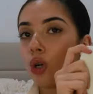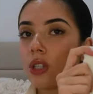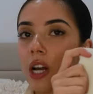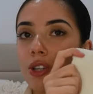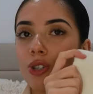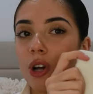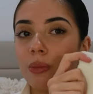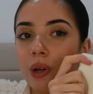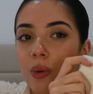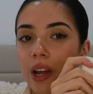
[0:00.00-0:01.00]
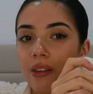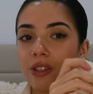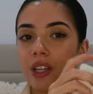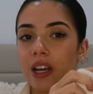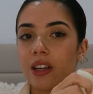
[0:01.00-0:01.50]
shorts, I just know I'm gonna wear
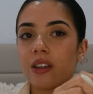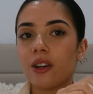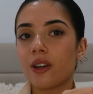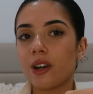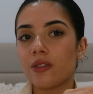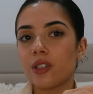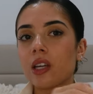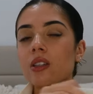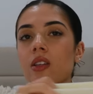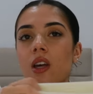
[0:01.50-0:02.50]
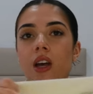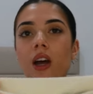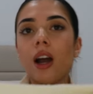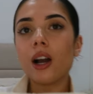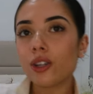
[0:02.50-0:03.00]
every day overseas.
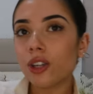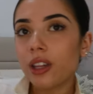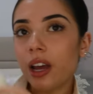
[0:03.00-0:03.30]
How cute are